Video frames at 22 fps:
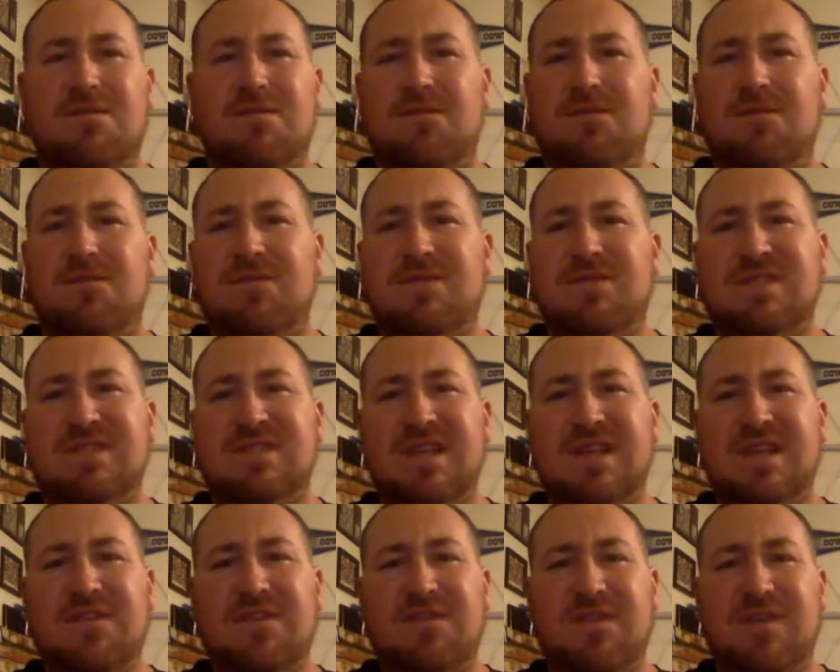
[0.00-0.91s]

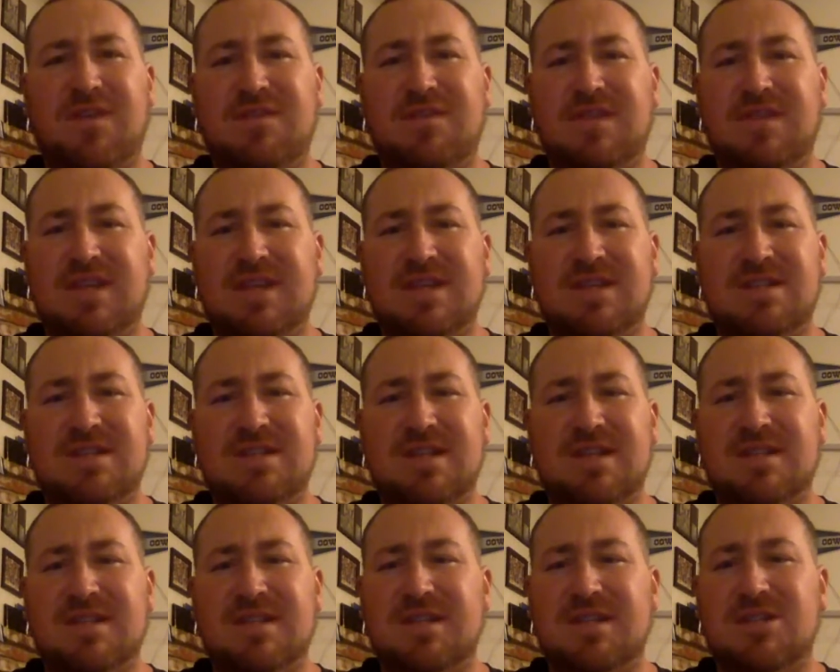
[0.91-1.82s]
15,
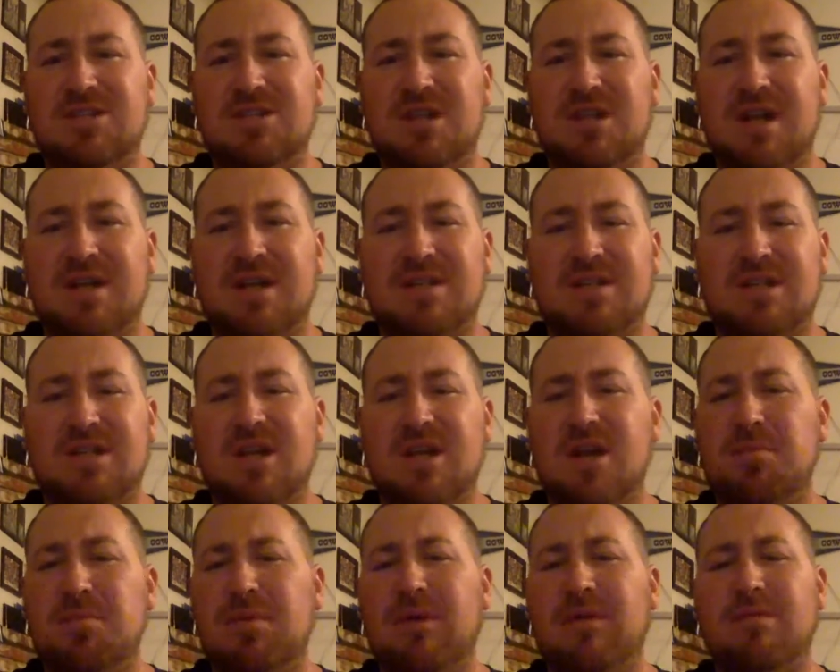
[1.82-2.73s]
16 shots, and a
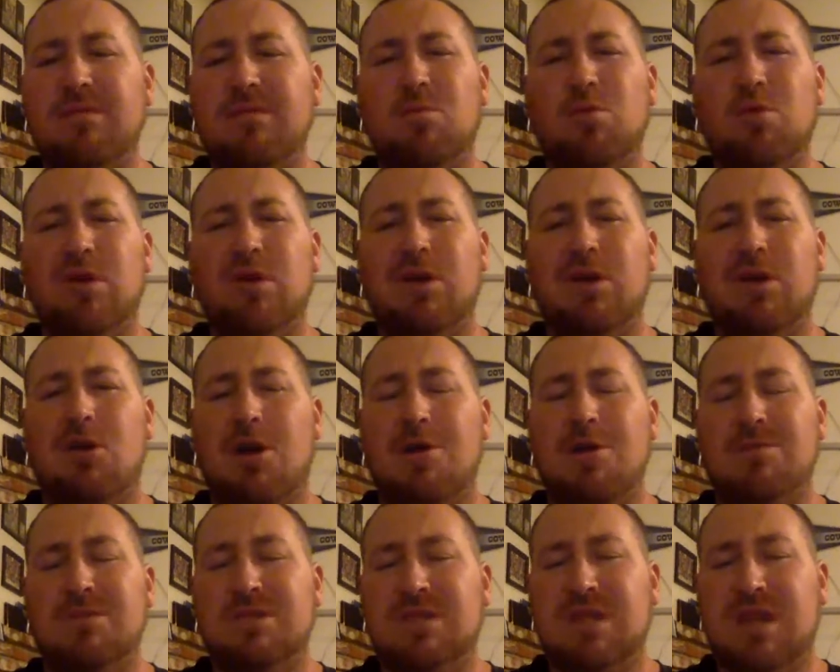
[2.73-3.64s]
couple of them were in
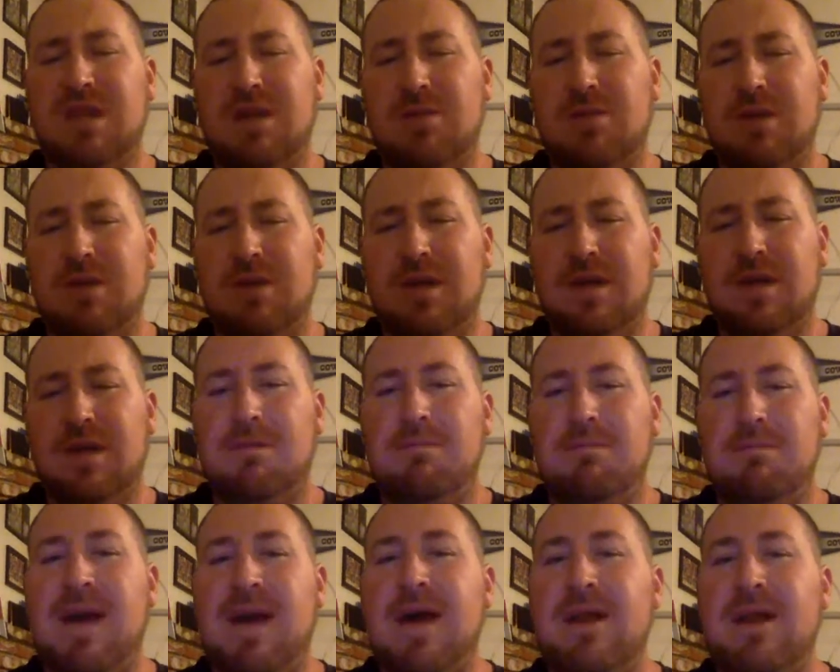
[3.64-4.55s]
garbage time when it didn't
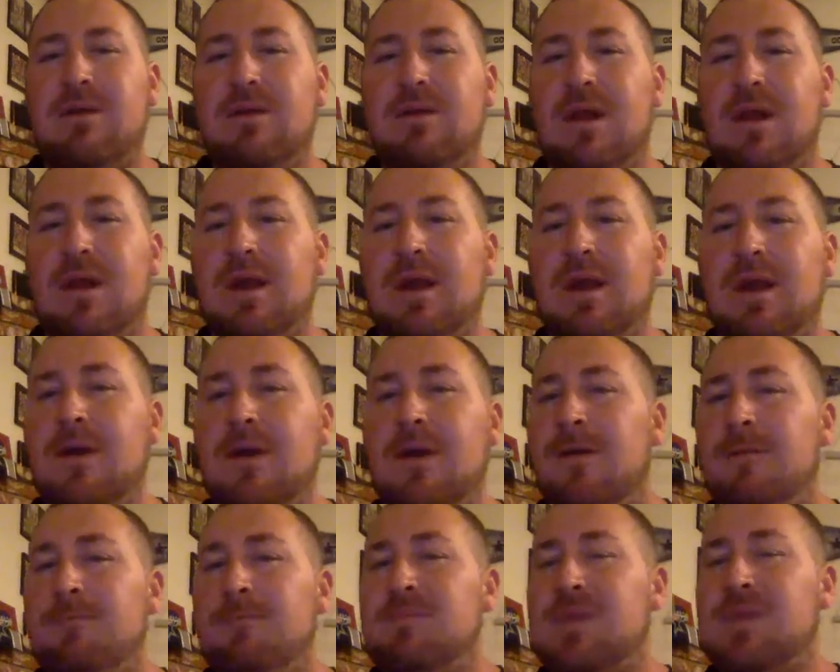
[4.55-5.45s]
matter. Like,
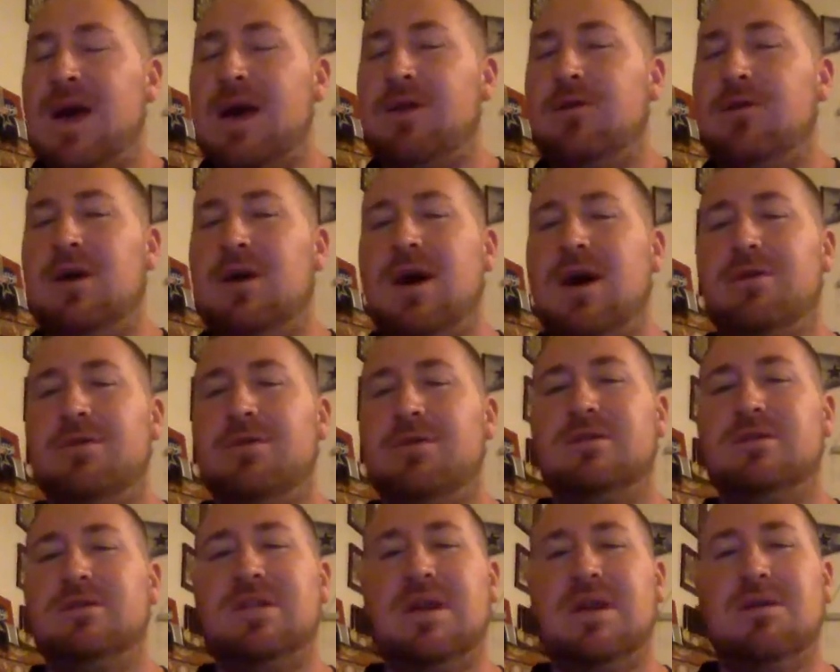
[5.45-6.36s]
I don't
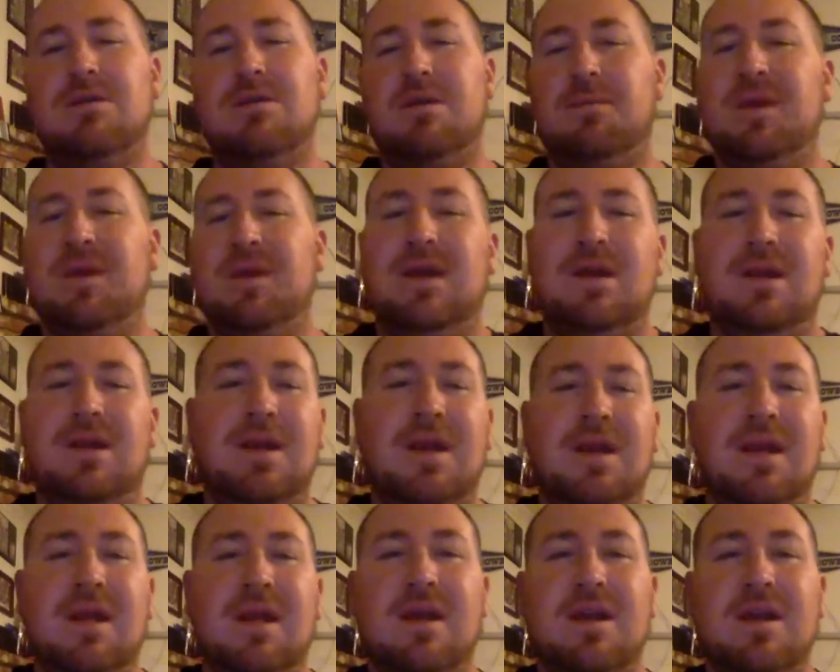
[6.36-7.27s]
understand. He
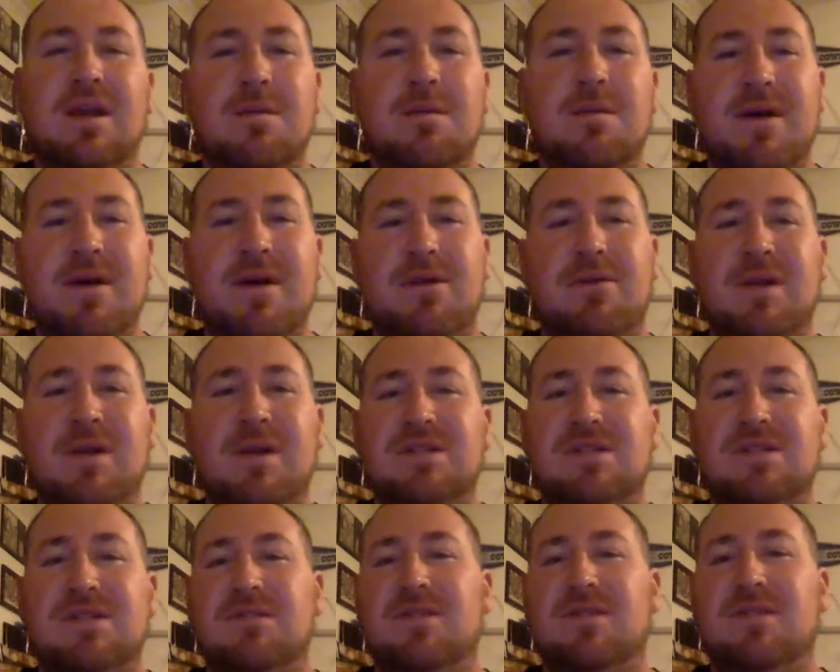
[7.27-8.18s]
didn't come out
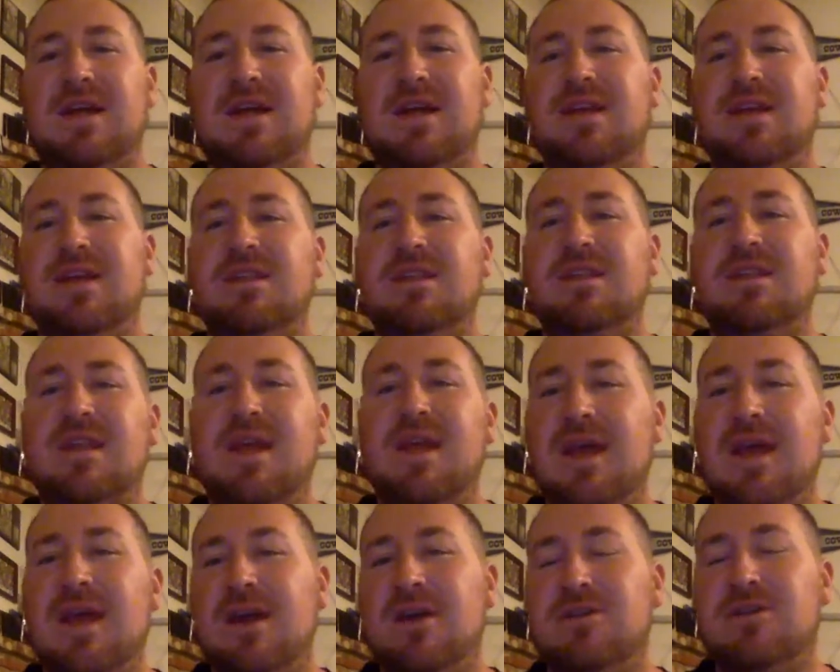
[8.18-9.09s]
aggressive, and at the end of the
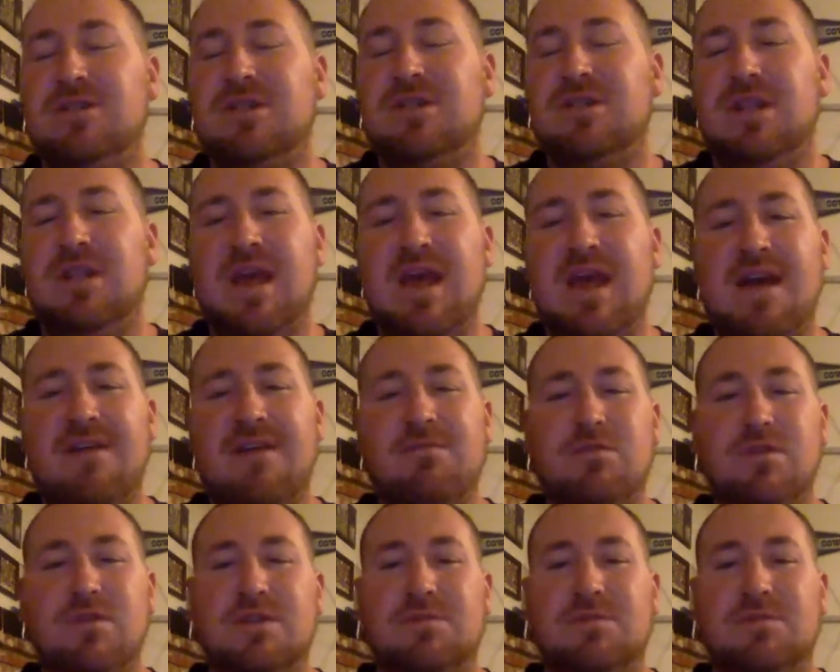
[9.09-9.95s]
day, I understand they have Chris